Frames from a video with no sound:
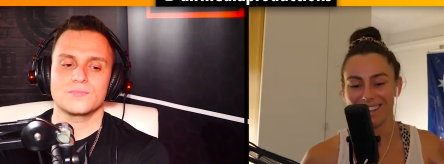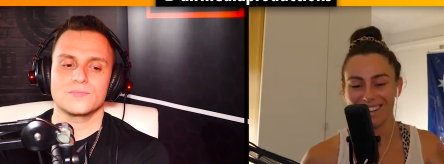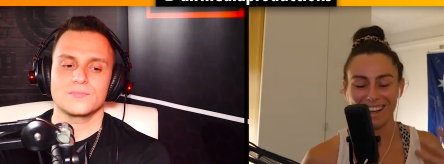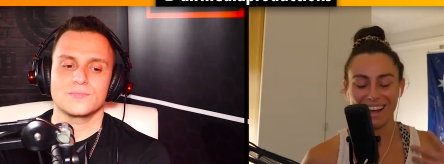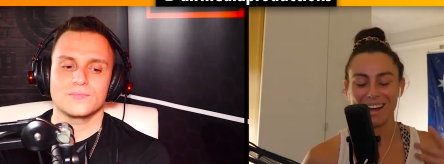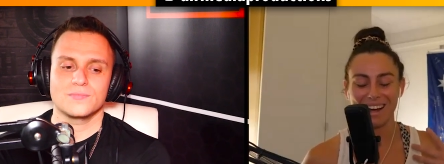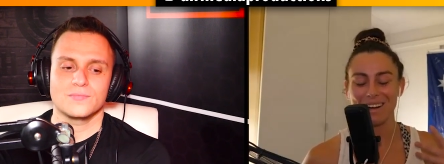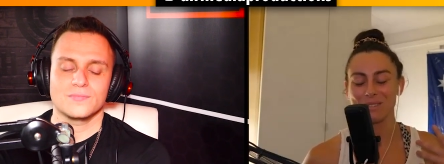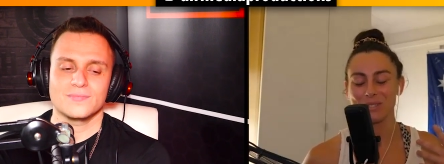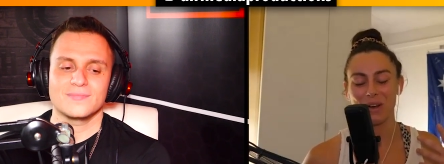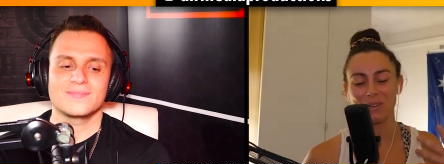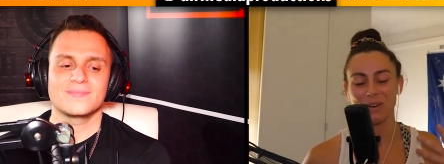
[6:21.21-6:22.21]
Speaker 1: um, so I
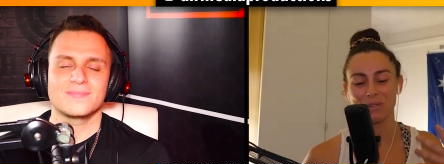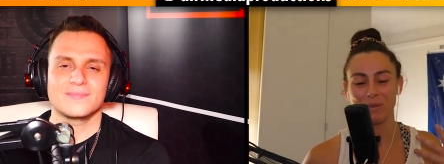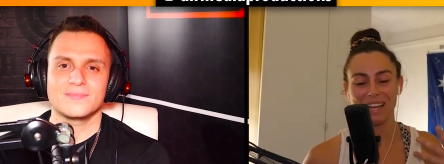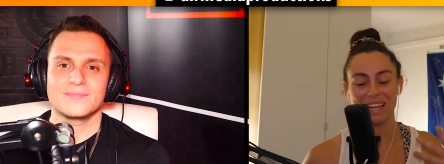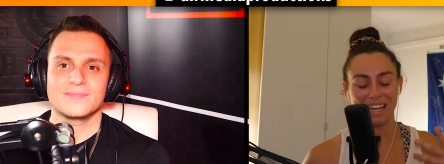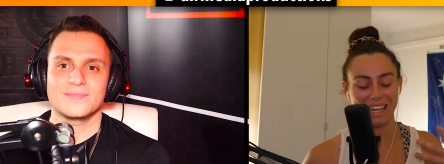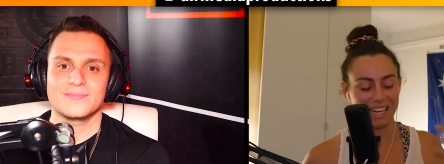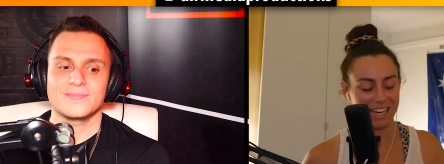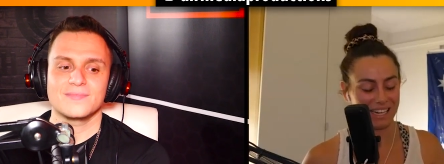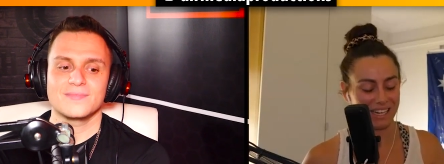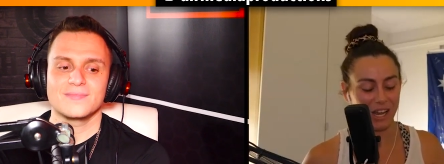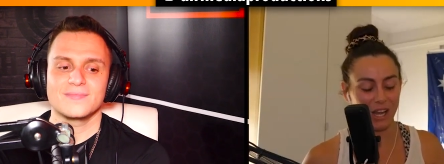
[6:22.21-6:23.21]
was weighing in in
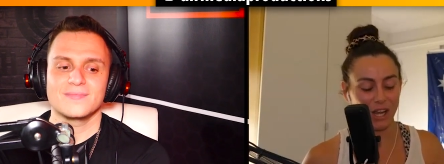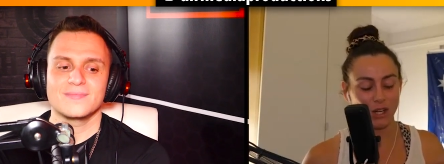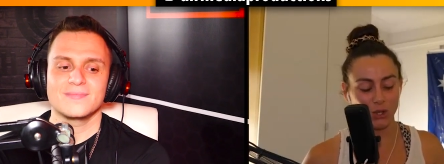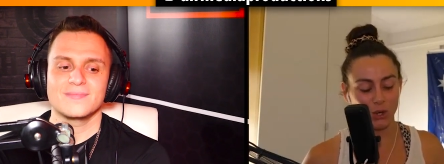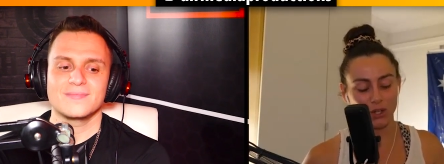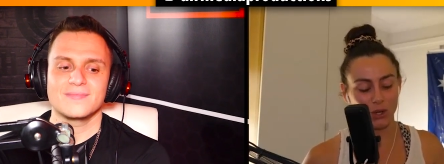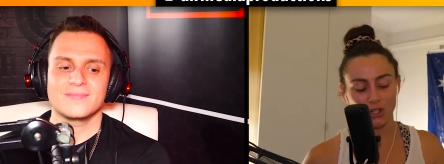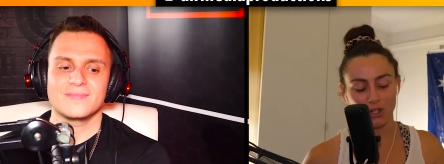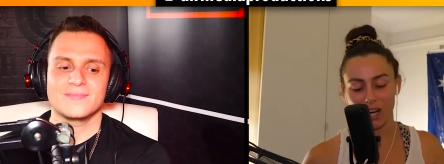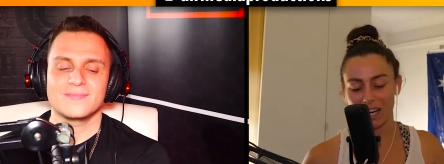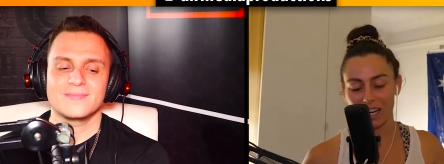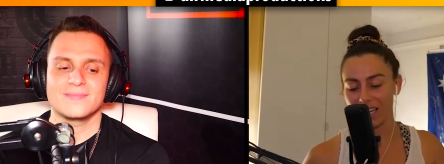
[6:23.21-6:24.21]
shorts,
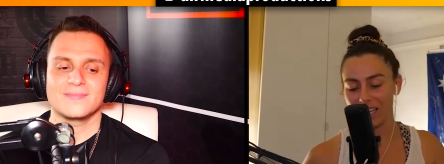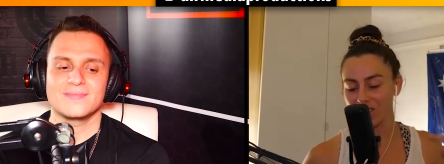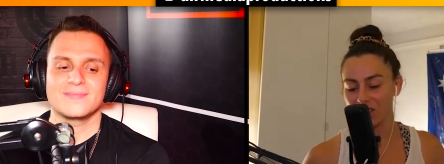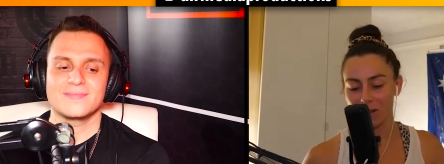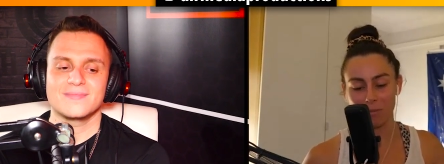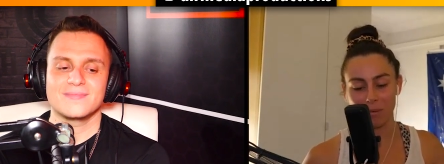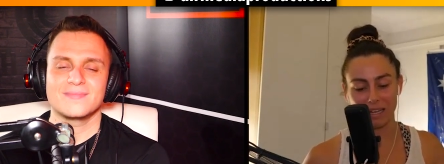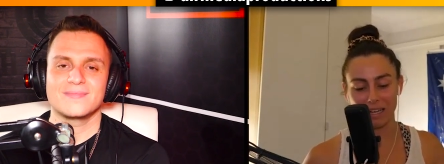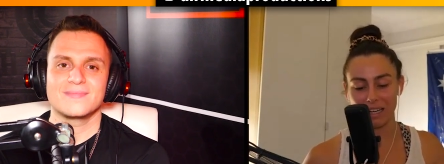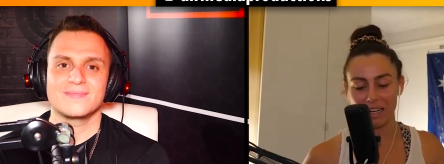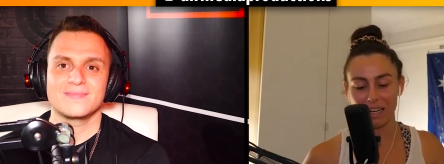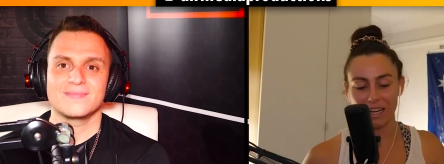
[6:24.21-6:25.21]
trackie, jumper,
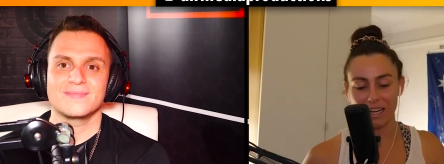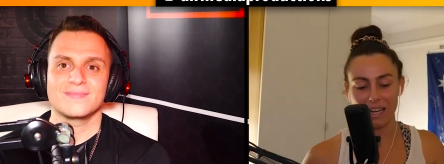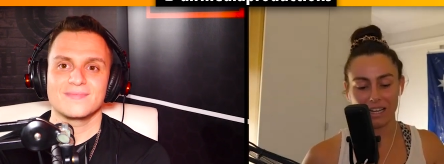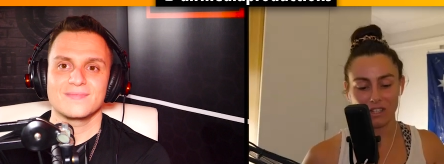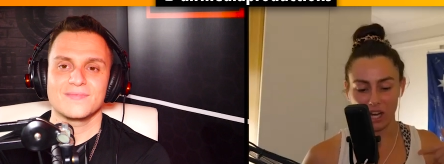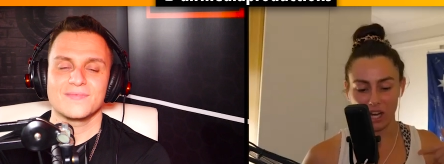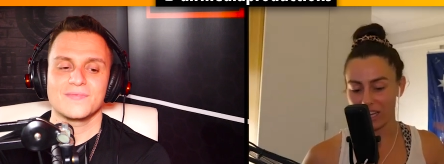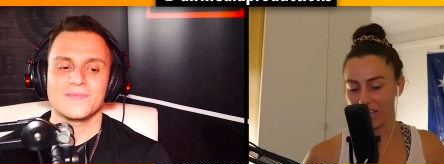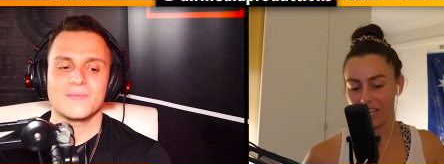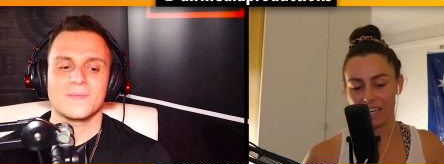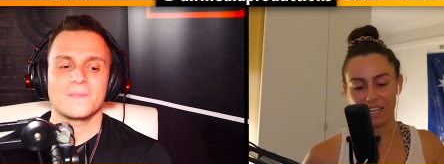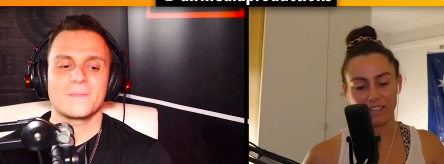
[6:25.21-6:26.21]

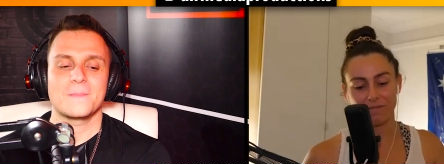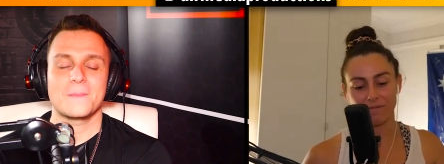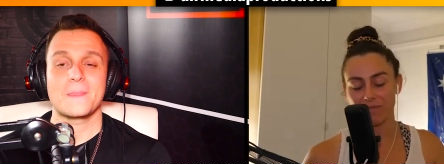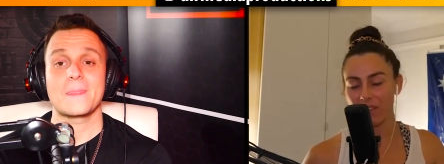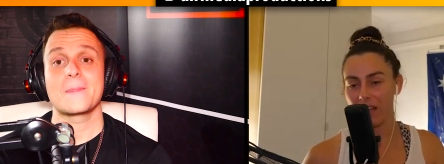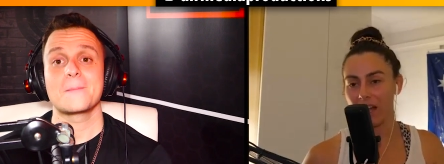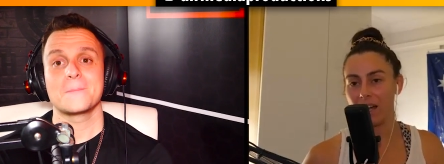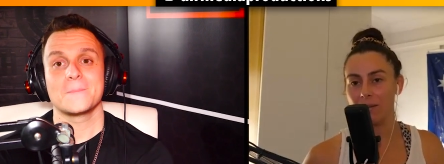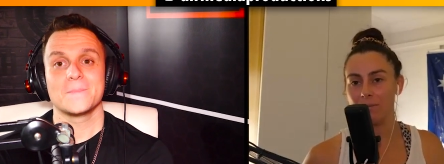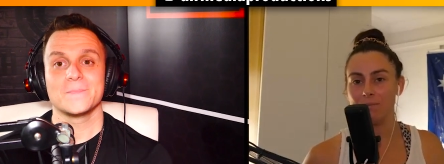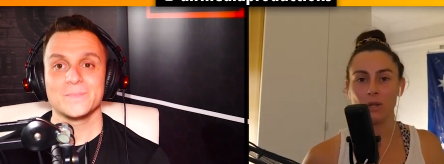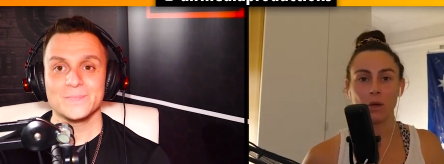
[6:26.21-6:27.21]
jacket. Um,
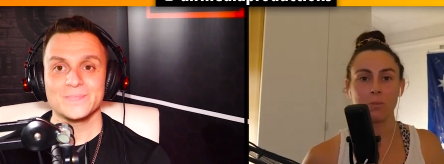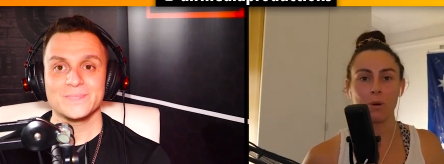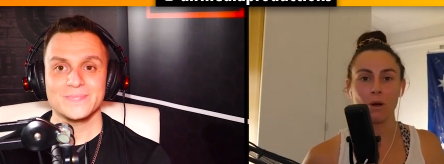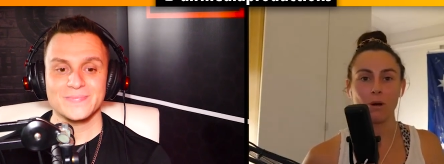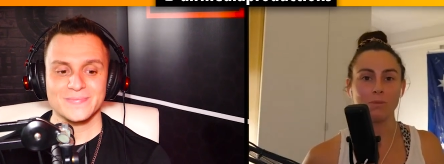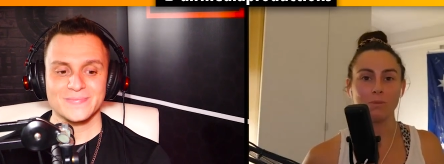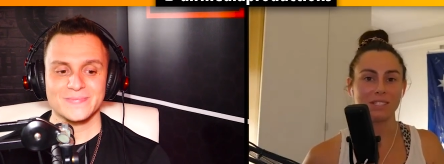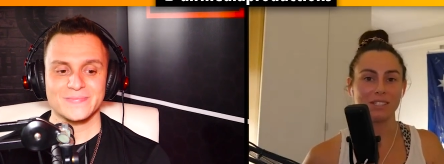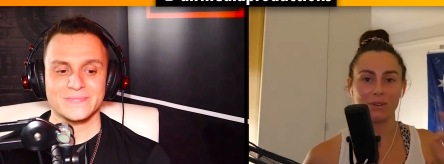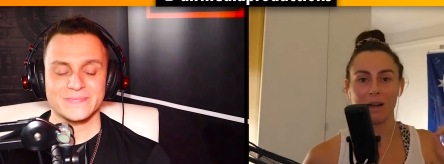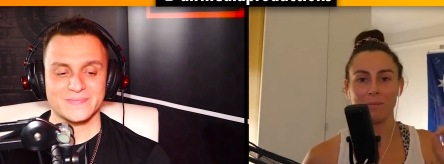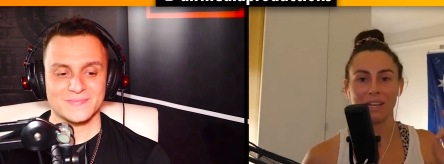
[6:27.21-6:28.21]
no probs, still
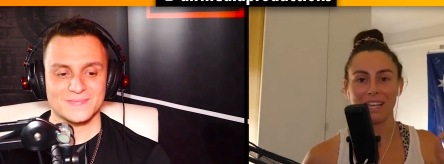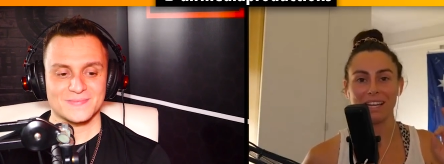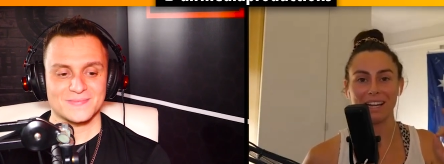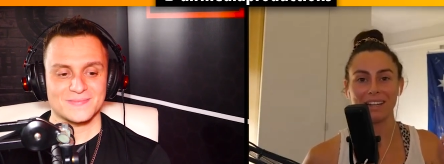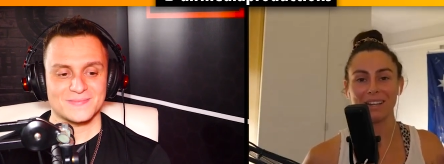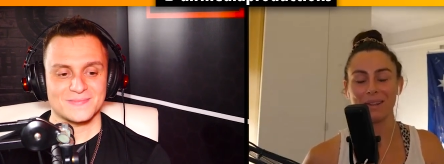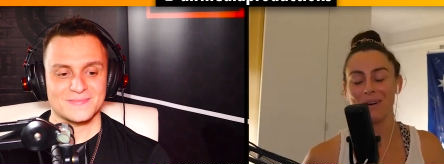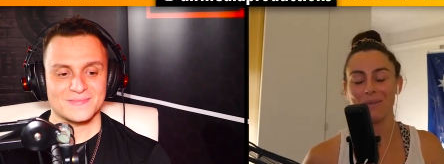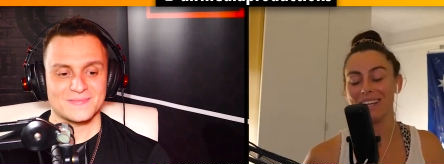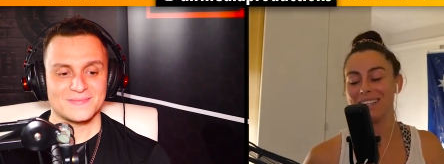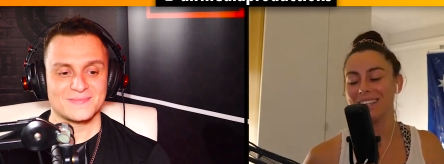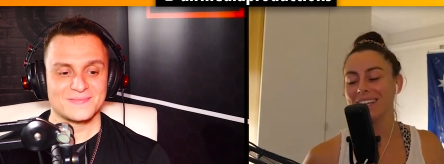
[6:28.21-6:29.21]
coming in under the weight.
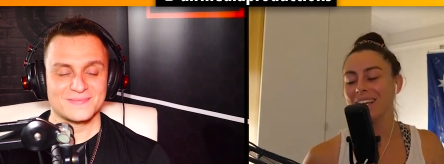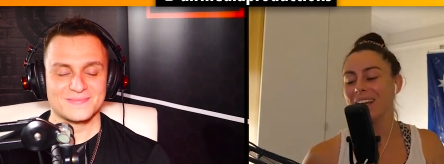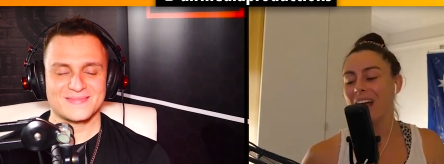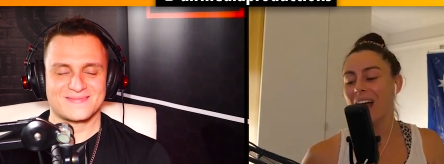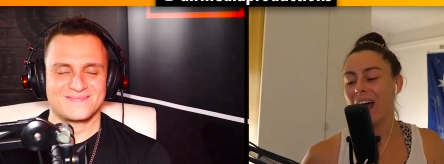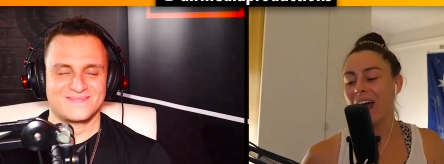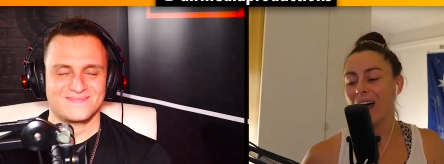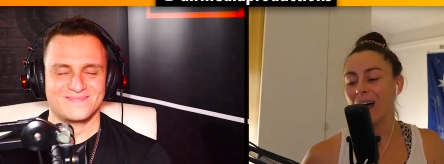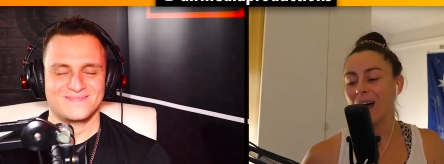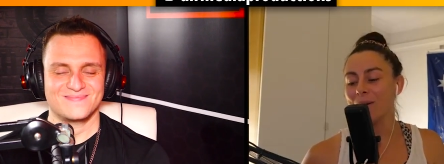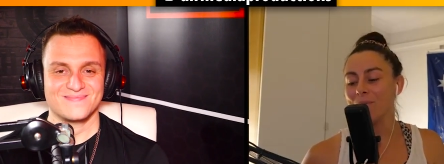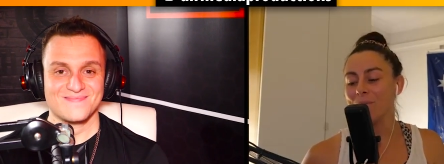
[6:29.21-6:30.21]

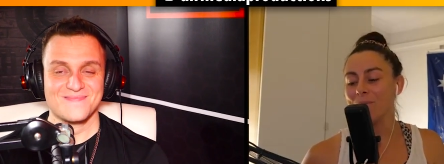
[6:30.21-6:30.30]
Um,